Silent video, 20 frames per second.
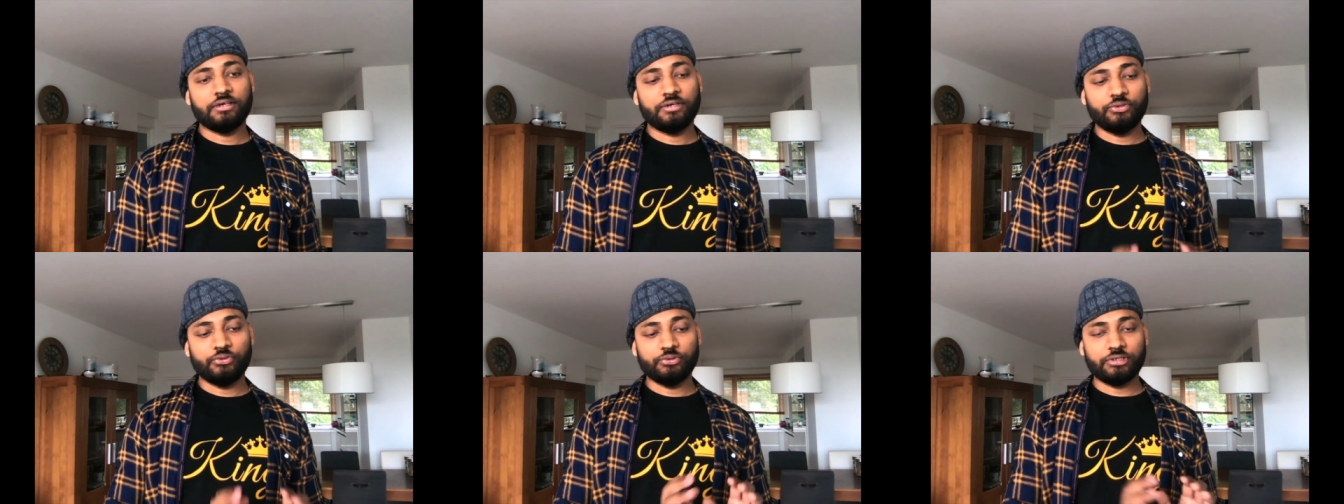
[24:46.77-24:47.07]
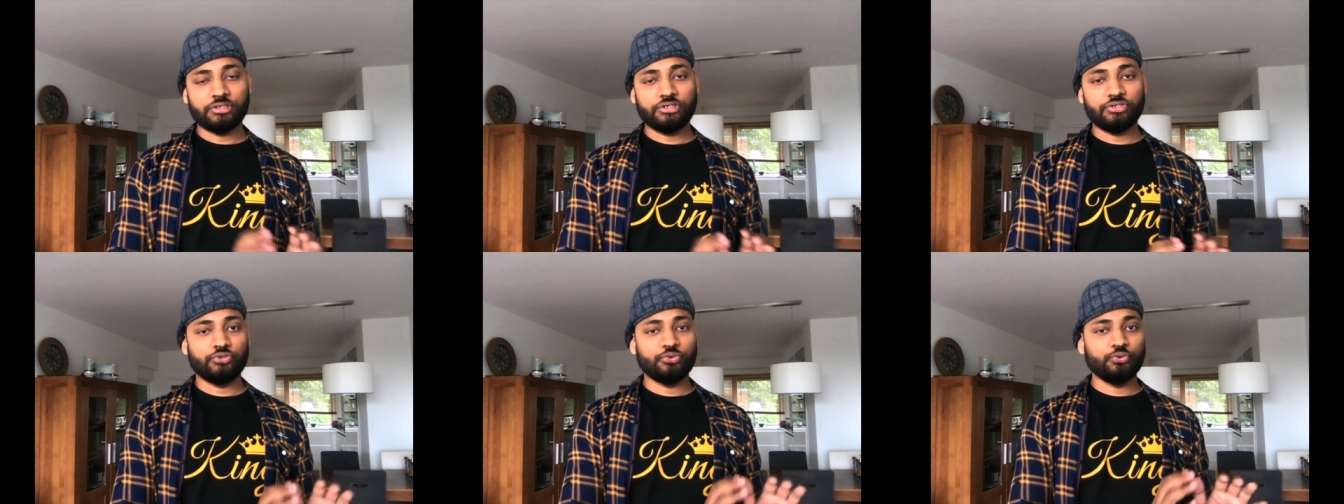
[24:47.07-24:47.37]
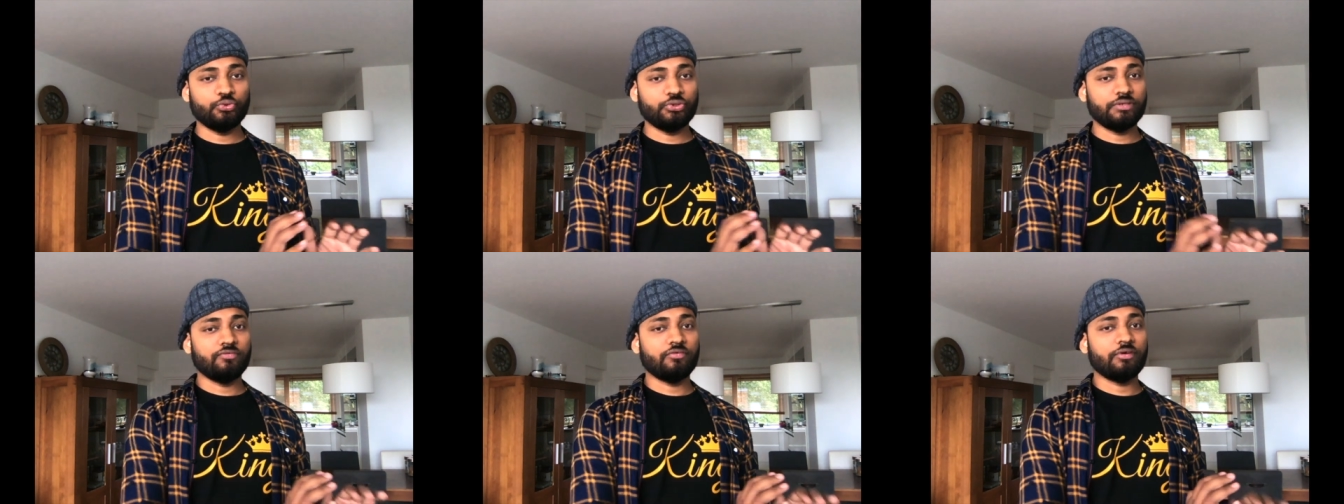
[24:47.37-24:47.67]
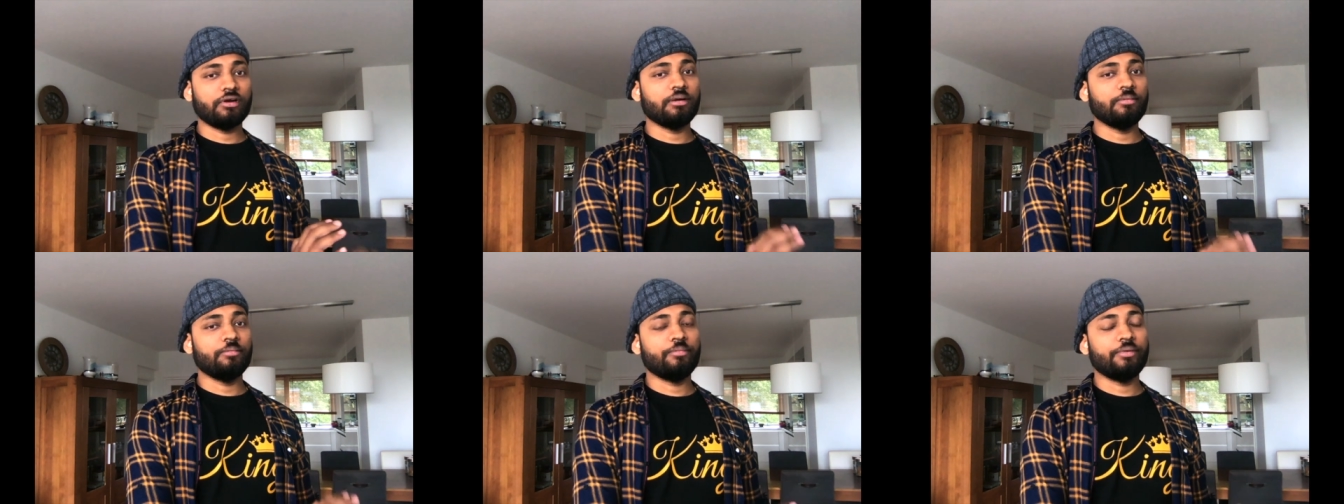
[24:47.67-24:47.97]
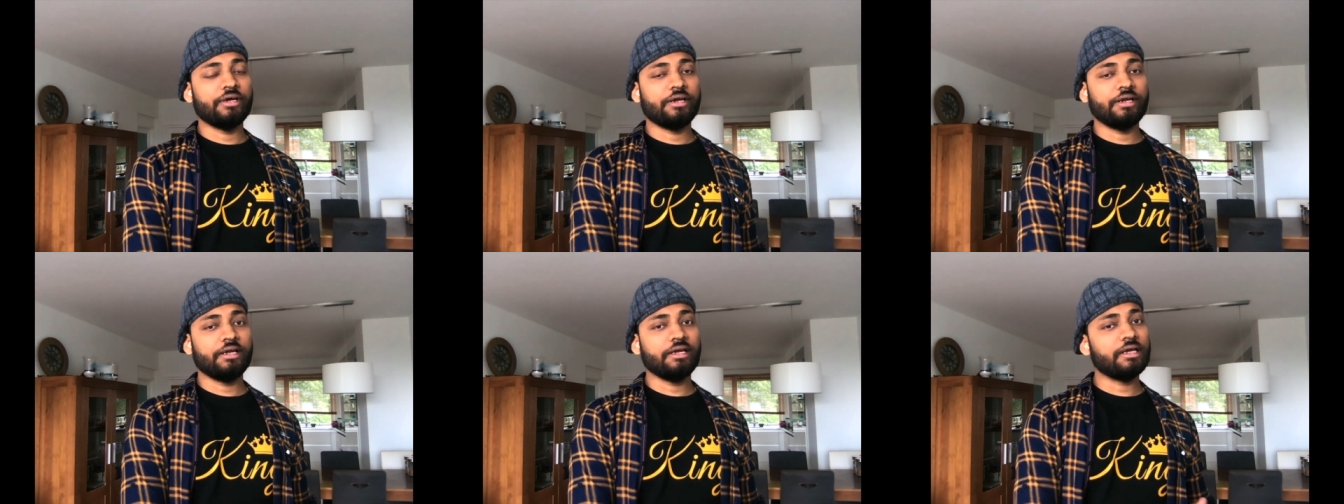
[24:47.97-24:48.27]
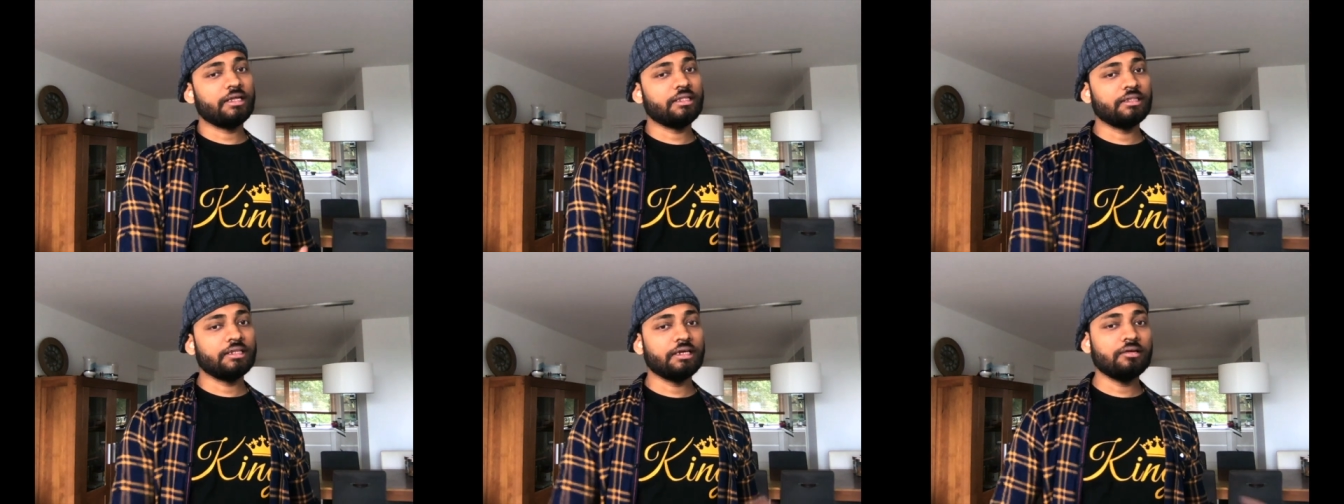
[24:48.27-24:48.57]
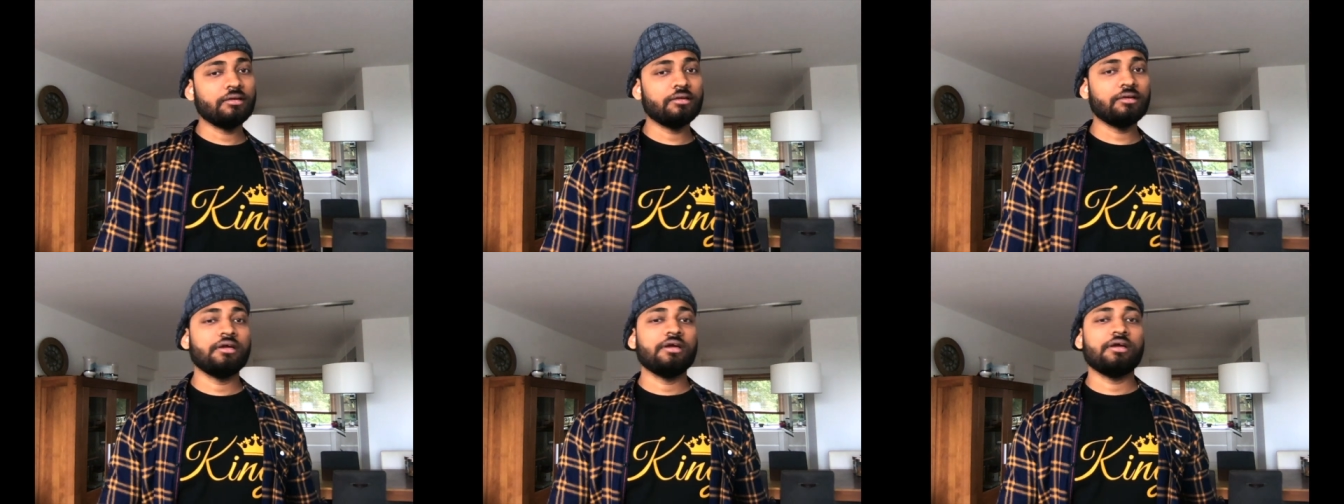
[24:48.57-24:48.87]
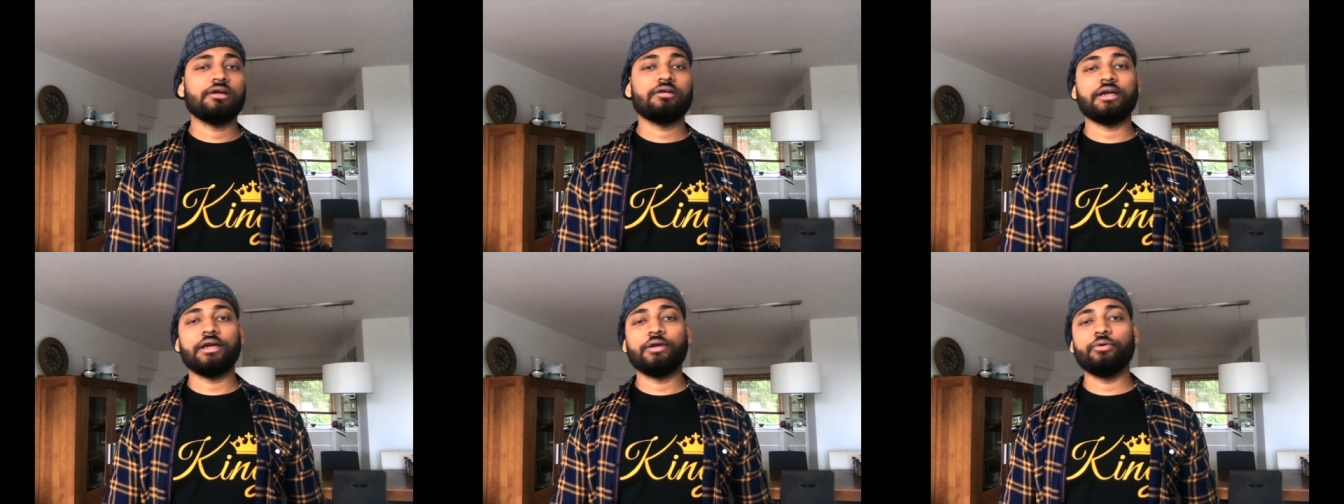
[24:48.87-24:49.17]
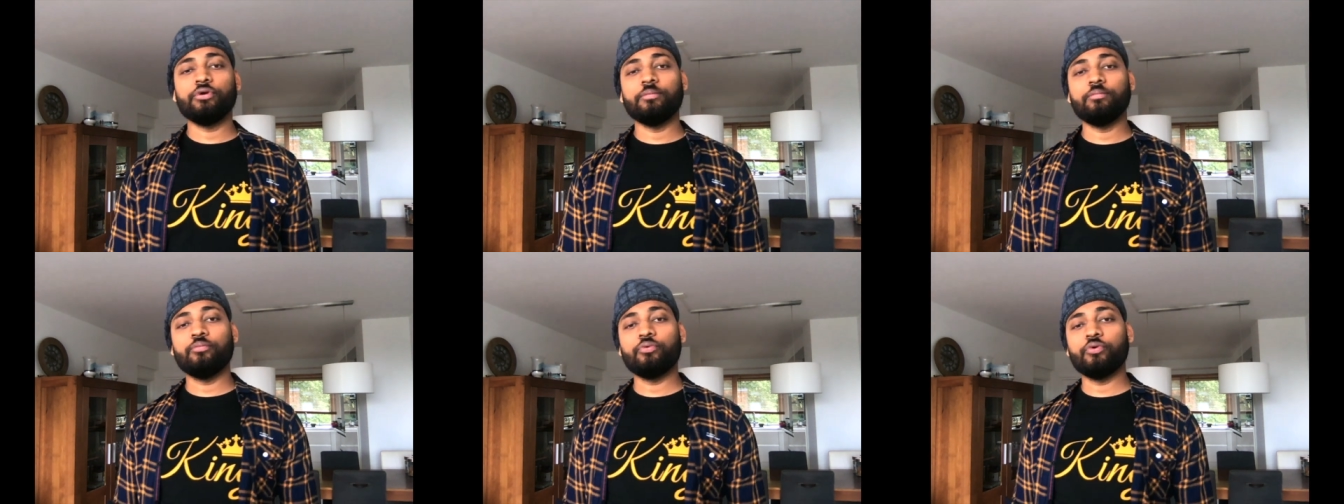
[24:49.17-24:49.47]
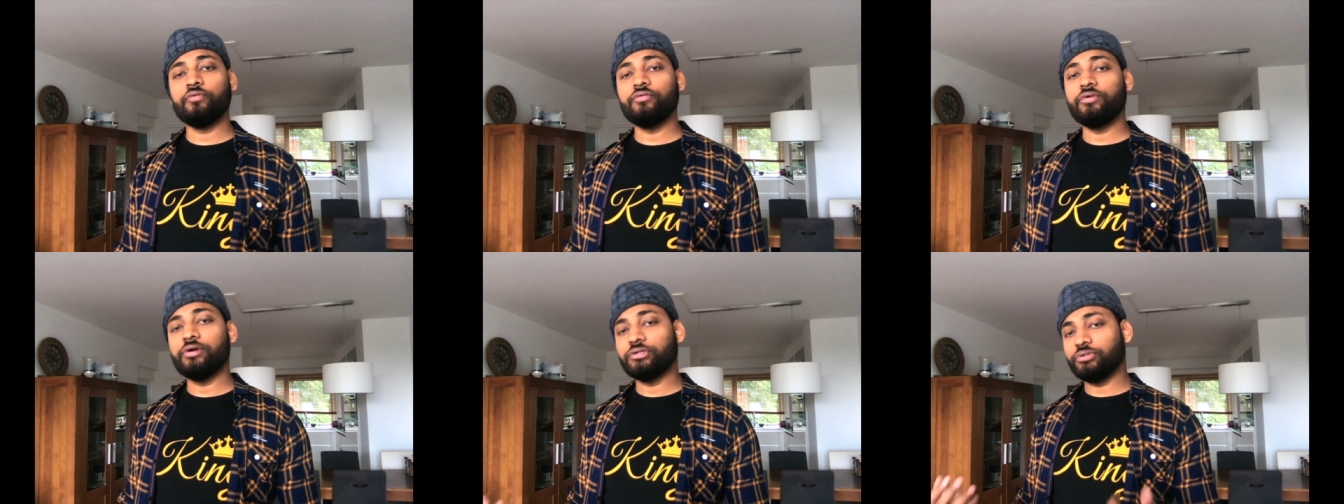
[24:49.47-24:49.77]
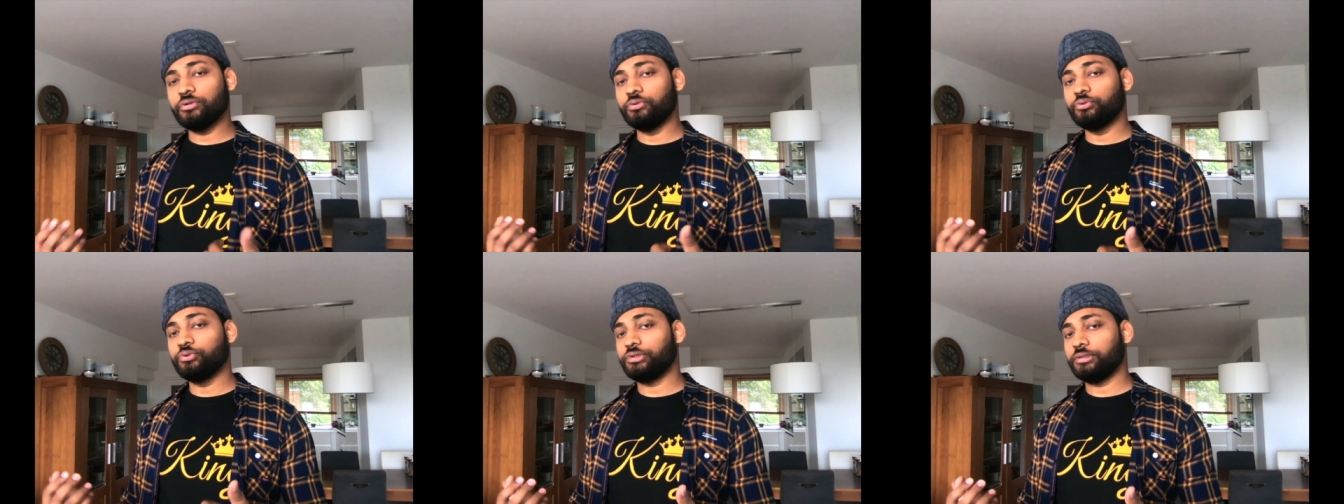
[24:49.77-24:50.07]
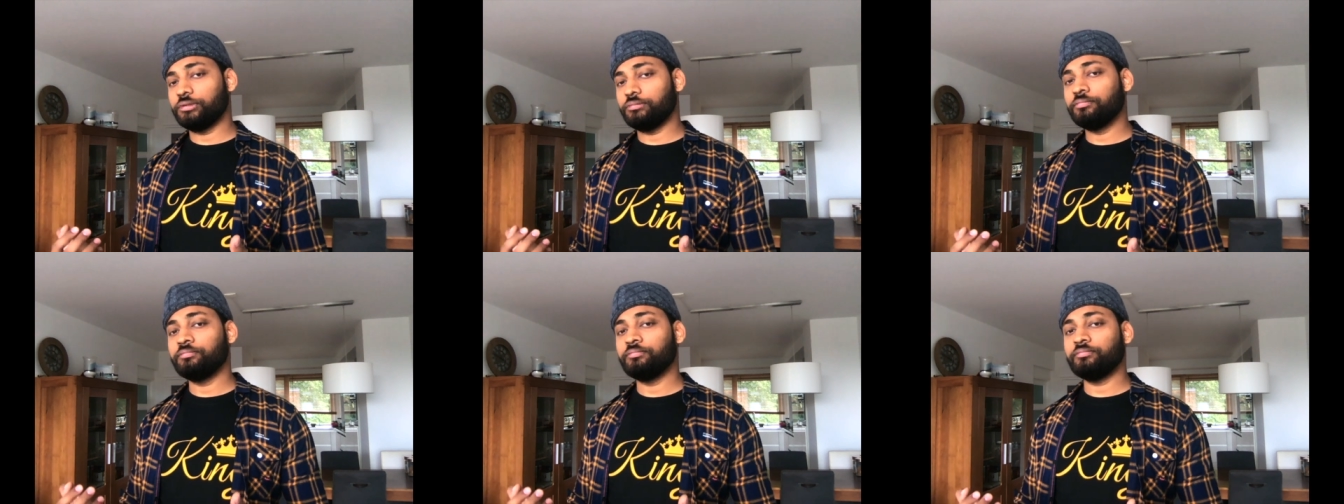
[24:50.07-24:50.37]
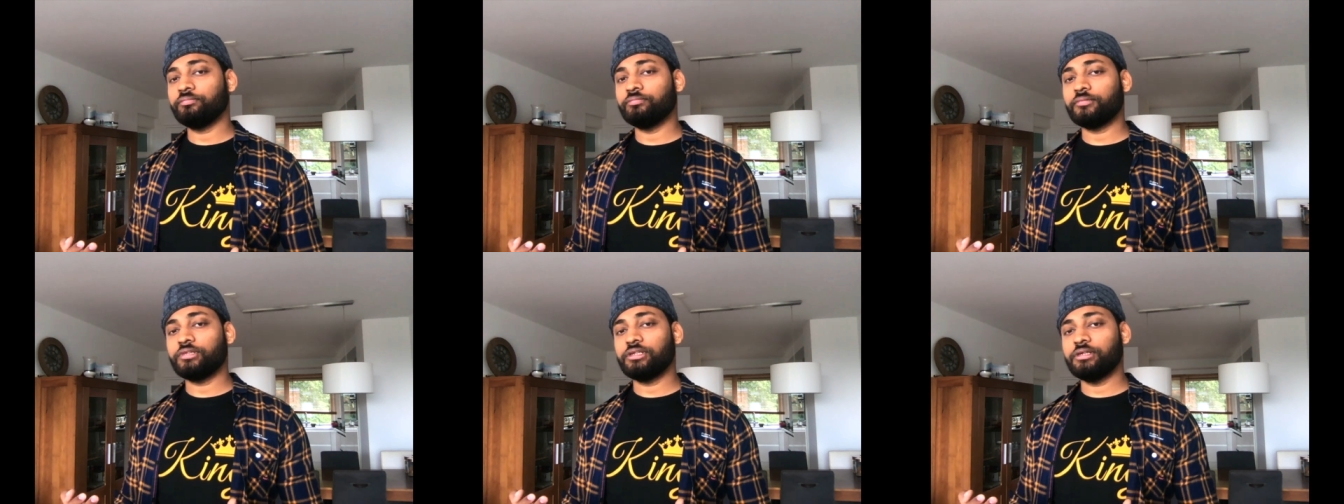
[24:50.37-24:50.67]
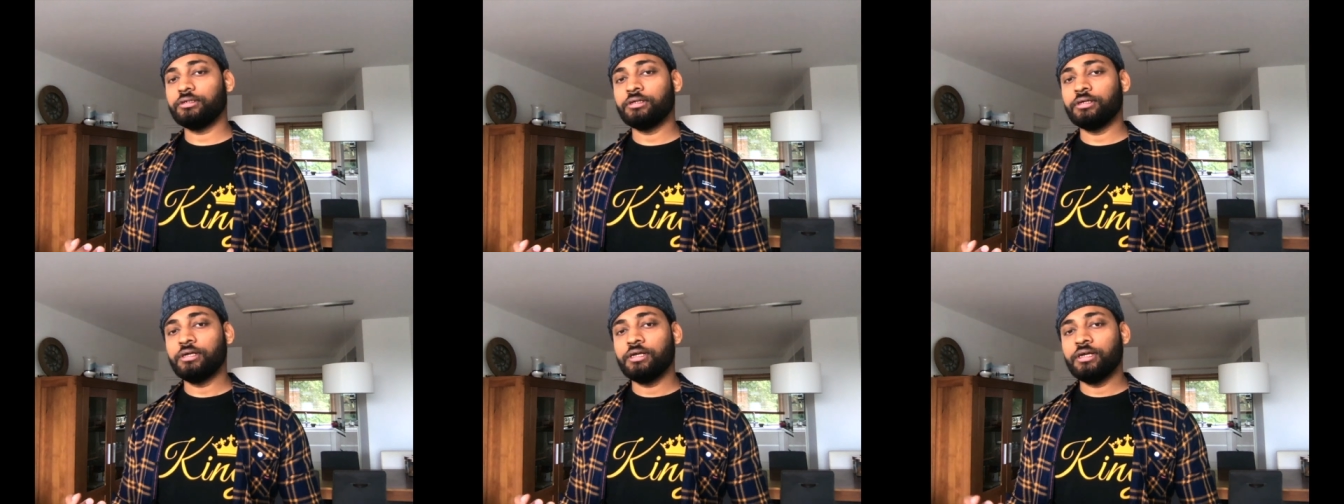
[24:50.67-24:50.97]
You just use it for comparing and then try to improve your solution, right?